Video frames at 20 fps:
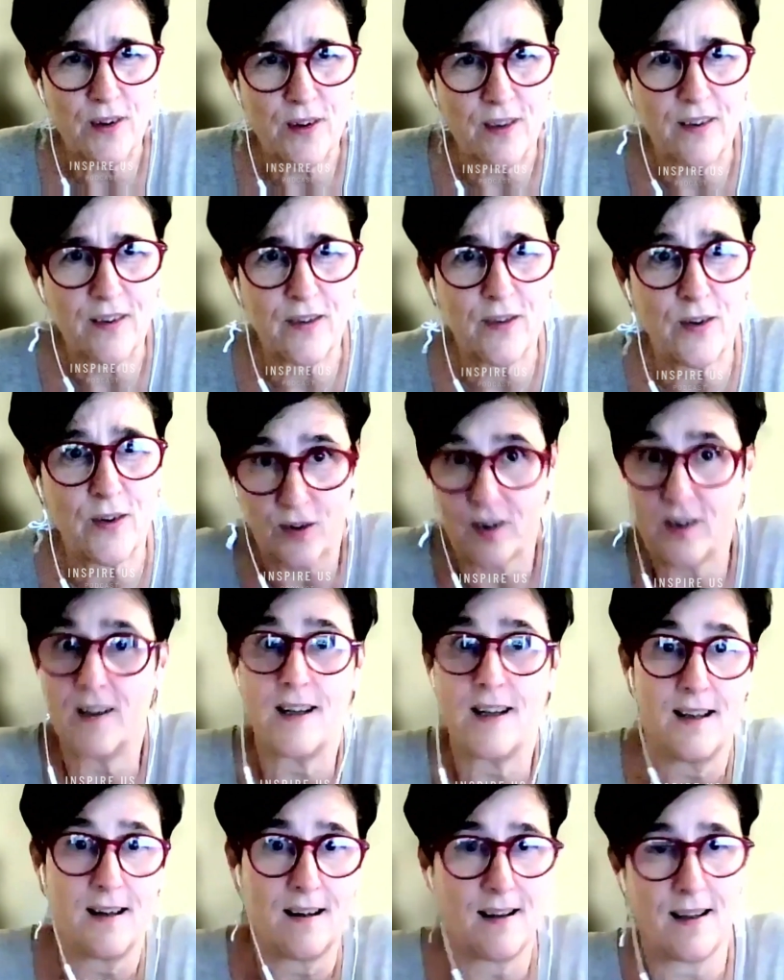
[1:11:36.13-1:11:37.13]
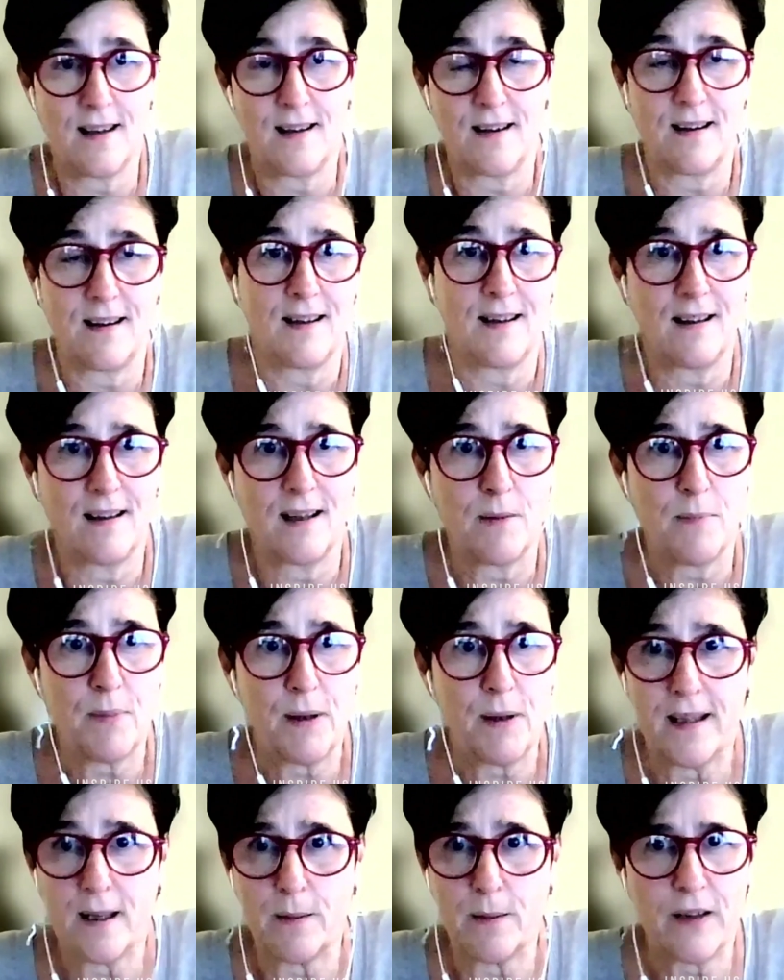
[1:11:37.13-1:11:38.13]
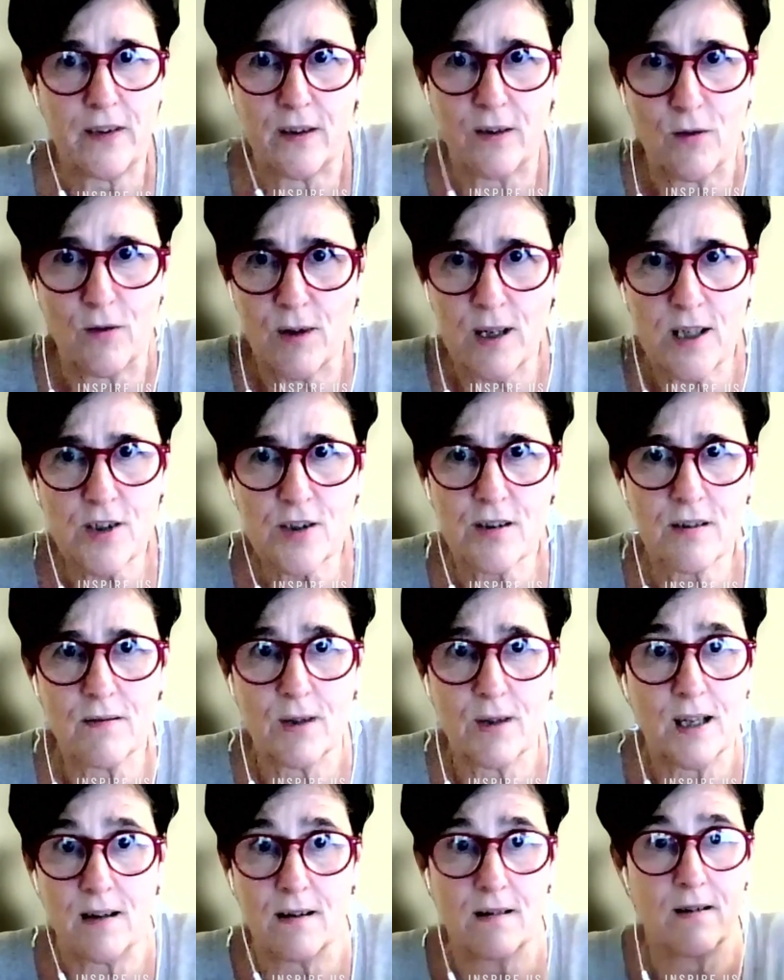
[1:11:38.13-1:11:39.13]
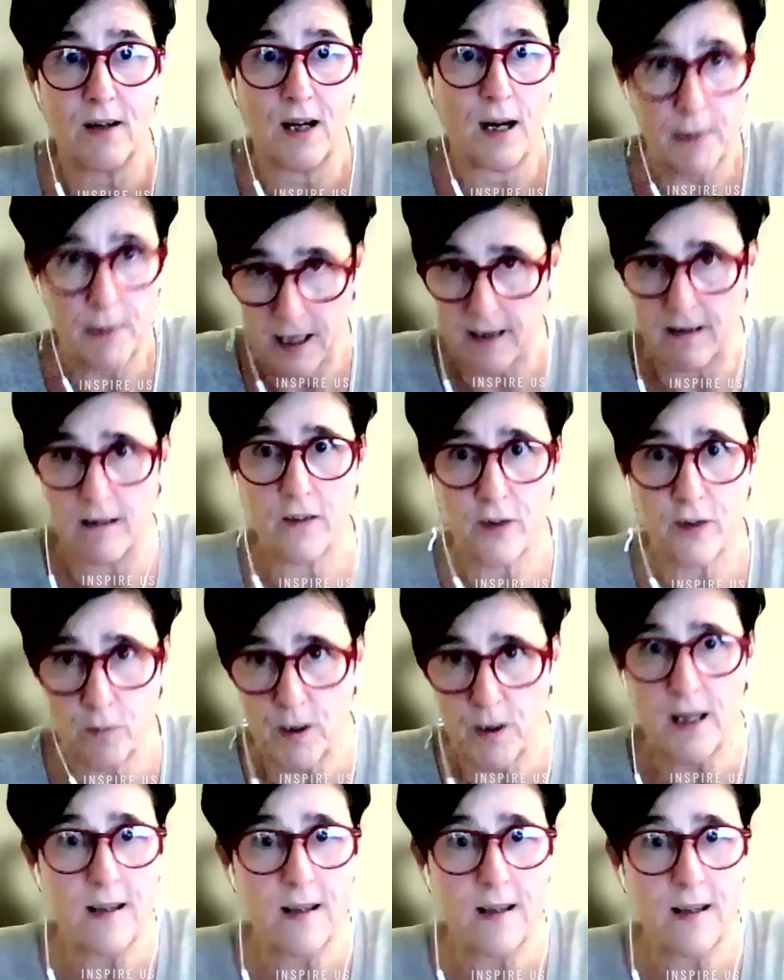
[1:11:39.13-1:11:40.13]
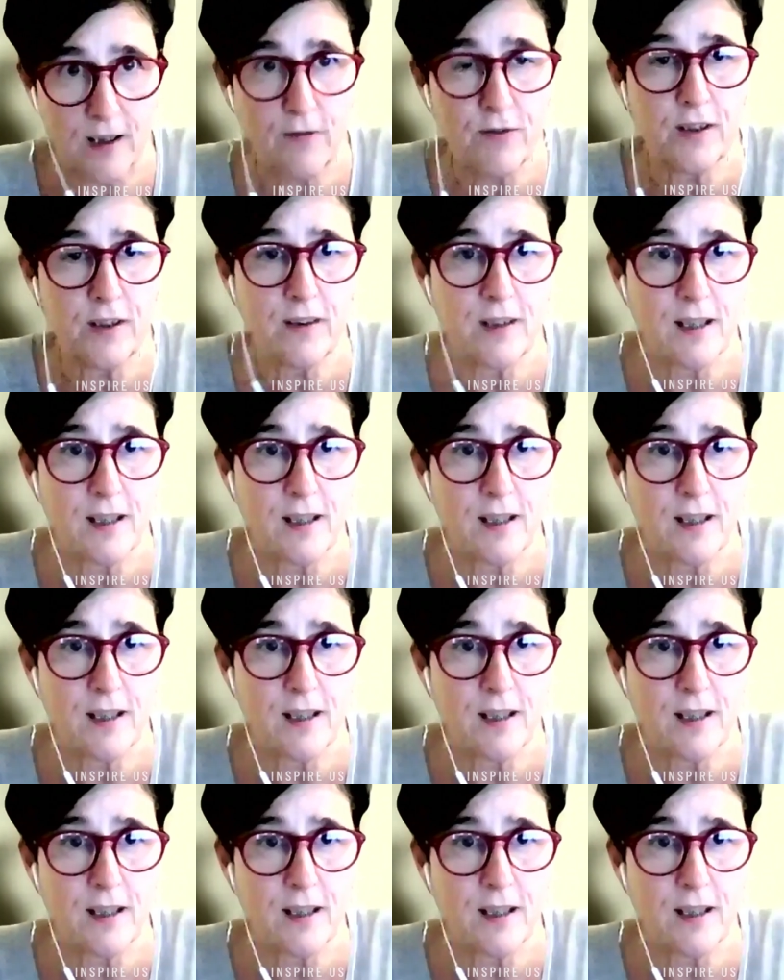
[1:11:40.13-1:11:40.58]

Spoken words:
certainly in a pandemic situation where, I mean, speed is everything.